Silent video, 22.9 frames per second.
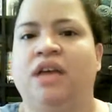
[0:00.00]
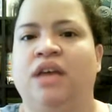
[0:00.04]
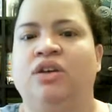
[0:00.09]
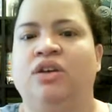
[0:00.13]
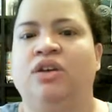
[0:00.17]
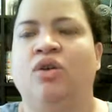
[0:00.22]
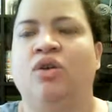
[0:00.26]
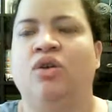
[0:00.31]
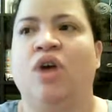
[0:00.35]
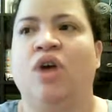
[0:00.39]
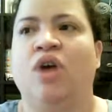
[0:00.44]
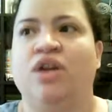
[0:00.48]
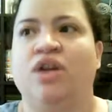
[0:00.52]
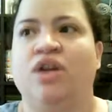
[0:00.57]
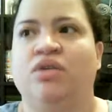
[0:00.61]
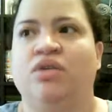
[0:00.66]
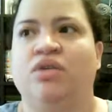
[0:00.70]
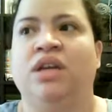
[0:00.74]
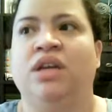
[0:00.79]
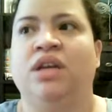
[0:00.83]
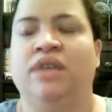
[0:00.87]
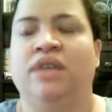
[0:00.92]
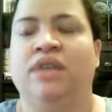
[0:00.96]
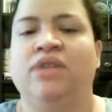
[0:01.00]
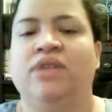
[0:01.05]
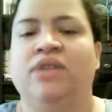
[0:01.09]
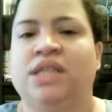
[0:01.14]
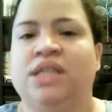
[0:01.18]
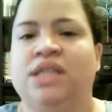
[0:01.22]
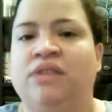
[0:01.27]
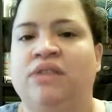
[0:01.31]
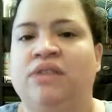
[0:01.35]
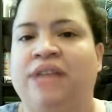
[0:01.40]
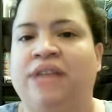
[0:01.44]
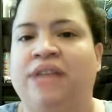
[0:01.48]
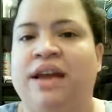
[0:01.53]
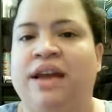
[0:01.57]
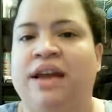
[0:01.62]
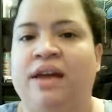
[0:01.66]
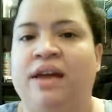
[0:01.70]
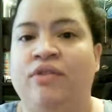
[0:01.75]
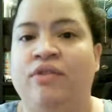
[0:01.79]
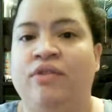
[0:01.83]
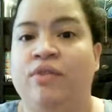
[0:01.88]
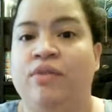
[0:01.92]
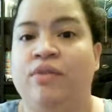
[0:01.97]
You know, are you going to give yourself that
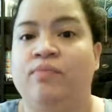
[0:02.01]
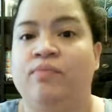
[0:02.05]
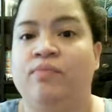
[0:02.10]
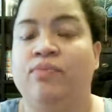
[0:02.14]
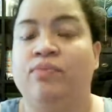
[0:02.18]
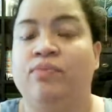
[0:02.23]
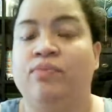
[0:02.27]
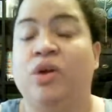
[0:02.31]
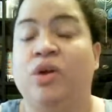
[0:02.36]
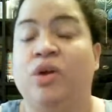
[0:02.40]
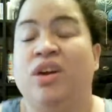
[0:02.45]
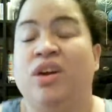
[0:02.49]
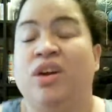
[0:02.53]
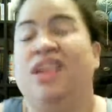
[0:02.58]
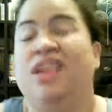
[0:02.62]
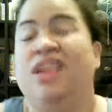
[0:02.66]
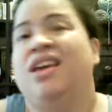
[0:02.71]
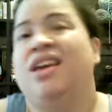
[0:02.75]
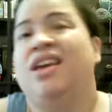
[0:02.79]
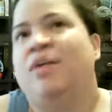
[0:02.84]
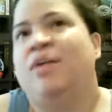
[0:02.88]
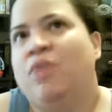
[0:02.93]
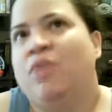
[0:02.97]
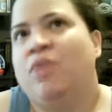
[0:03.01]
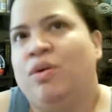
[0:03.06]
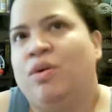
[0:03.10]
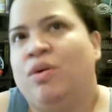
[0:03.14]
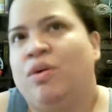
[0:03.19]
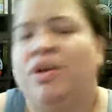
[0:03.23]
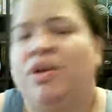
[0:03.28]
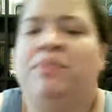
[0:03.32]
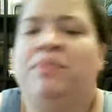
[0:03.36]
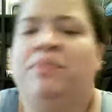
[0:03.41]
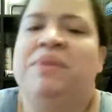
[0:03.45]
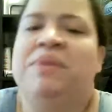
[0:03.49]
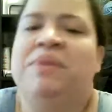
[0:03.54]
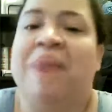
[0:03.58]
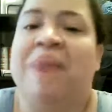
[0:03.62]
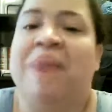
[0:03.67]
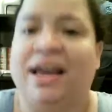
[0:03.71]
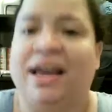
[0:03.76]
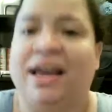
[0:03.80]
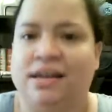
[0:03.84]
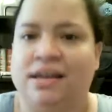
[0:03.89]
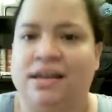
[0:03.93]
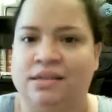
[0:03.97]
F? Or can you work with a B
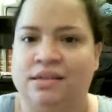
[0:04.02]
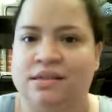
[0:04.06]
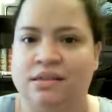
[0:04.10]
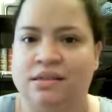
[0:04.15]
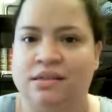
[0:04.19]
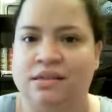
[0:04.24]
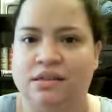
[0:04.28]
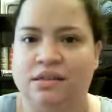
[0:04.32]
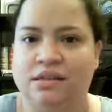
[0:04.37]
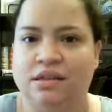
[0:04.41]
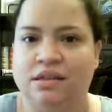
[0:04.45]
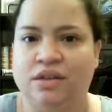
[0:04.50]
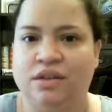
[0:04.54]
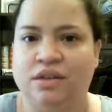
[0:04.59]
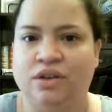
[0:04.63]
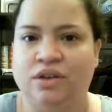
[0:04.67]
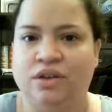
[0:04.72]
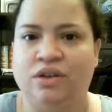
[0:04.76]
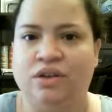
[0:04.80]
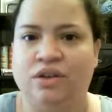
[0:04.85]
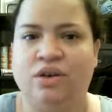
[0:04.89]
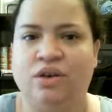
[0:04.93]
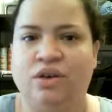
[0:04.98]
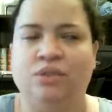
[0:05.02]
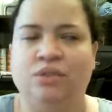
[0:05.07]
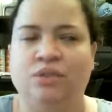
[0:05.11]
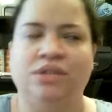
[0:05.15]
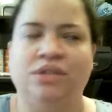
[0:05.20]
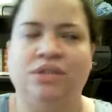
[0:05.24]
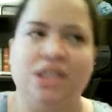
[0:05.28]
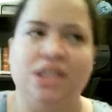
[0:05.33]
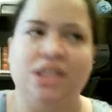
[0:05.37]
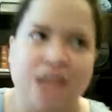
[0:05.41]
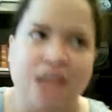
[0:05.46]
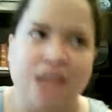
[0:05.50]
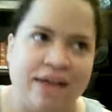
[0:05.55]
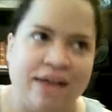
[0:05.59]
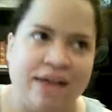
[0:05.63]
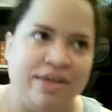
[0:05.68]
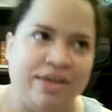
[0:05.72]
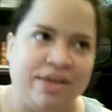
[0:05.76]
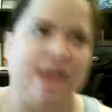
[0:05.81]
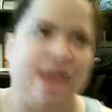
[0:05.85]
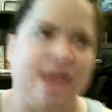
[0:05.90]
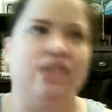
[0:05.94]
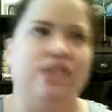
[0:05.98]
minus? You know, did you
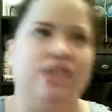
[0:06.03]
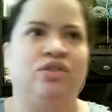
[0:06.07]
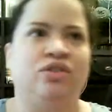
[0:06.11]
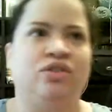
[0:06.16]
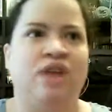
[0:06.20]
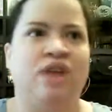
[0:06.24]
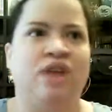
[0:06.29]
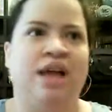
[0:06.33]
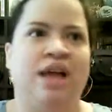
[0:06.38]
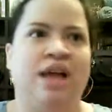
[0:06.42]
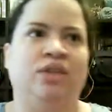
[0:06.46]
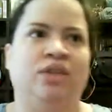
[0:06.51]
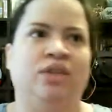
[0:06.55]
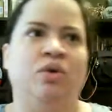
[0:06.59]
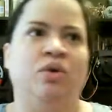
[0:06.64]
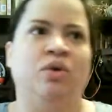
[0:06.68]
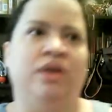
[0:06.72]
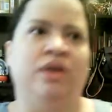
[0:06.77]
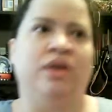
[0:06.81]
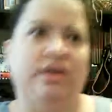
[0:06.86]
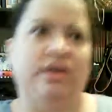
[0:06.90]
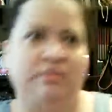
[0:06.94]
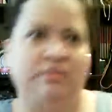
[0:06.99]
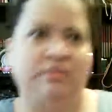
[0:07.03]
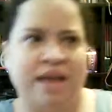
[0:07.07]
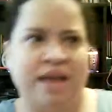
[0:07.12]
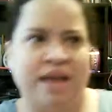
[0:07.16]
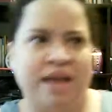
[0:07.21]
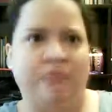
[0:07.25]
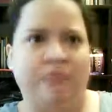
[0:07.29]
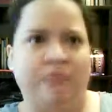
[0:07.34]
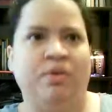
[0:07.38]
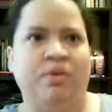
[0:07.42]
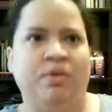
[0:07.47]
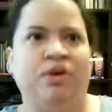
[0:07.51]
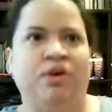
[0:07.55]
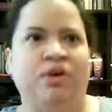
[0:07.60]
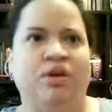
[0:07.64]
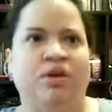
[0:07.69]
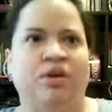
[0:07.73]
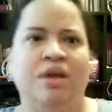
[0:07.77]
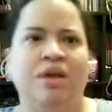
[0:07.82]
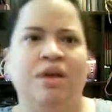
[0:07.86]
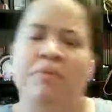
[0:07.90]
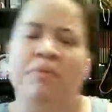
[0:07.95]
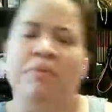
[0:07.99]
have the extra hot dog and
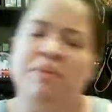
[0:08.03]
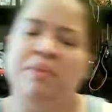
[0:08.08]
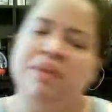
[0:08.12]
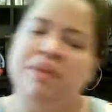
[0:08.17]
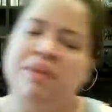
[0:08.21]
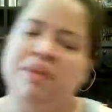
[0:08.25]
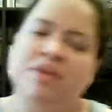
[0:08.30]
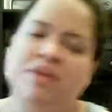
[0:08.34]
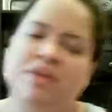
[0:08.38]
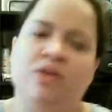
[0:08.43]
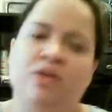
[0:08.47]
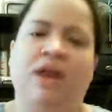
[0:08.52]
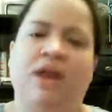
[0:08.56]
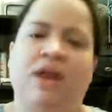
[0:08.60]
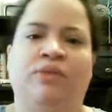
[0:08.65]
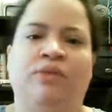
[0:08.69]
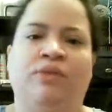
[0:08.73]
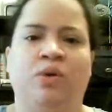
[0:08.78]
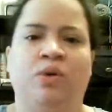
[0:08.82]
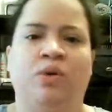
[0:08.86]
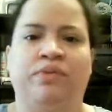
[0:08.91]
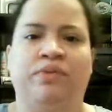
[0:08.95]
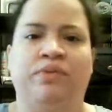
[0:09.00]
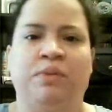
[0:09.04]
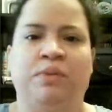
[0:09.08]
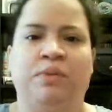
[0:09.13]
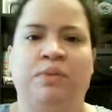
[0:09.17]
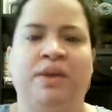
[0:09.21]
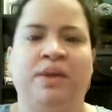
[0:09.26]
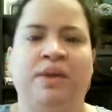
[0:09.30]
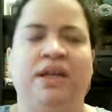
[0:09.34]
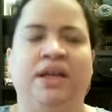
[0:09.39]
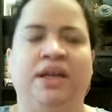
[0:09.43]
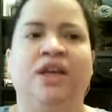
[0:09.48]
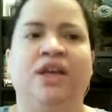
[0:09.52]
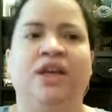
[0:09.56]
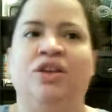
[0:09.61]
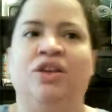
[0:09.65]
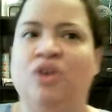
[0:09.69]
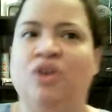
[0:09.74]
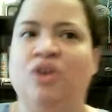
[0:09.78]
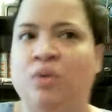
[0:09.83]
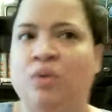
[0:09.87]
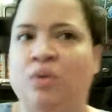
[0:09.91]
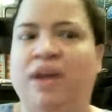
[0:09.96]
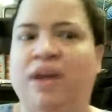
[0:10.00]
hamburger, but maybe you left off the bun?
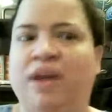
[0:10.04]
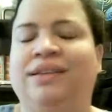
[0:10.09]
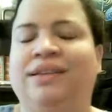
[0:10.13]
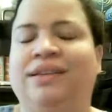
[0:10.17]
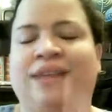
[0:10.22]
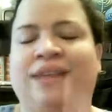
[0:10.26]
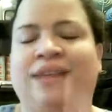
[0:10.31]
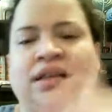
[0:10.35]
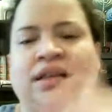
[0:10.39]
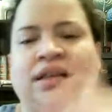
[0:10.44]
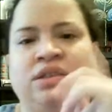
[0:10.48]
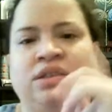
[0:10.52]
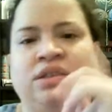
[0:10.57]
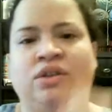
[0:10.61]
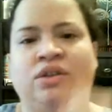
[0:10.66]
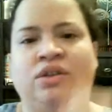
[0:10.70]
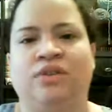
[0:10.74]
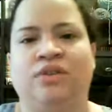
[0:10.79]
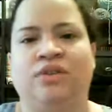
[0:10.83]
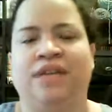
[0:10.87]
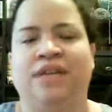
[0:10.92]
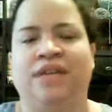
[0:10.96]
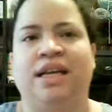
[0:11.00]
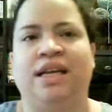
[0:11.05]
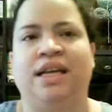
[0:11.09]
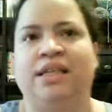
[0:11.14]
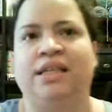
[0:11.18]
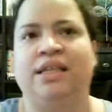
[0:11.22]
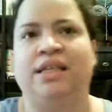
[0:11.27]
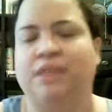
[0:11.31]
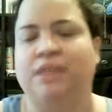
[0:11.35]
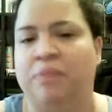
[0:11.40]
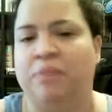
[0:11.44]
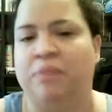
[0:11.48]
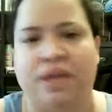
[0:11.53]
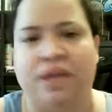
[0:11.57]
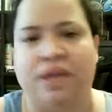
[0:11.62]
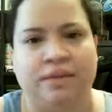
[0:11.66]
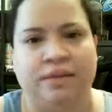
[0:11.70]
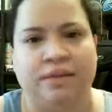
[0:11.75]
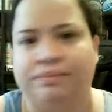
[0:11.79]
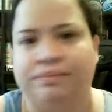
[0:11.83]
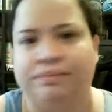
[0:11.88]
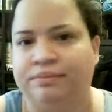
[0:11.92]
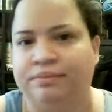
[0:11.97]
You know what? That deserves at least a B.